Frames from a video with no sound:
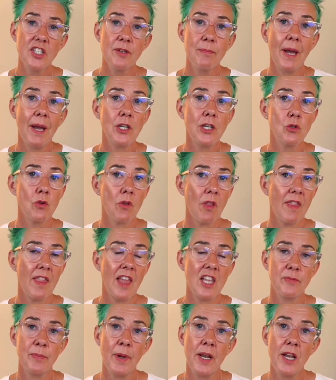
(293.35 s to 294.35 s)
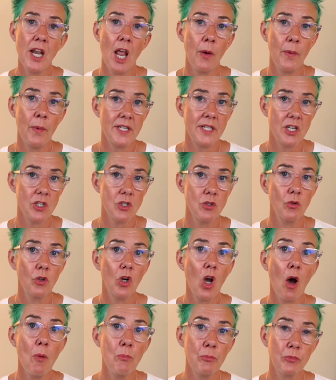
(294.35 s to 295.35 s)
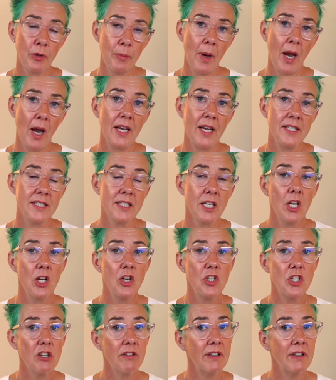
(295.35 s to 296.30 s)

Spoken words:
to make sure that there's been no additional compromise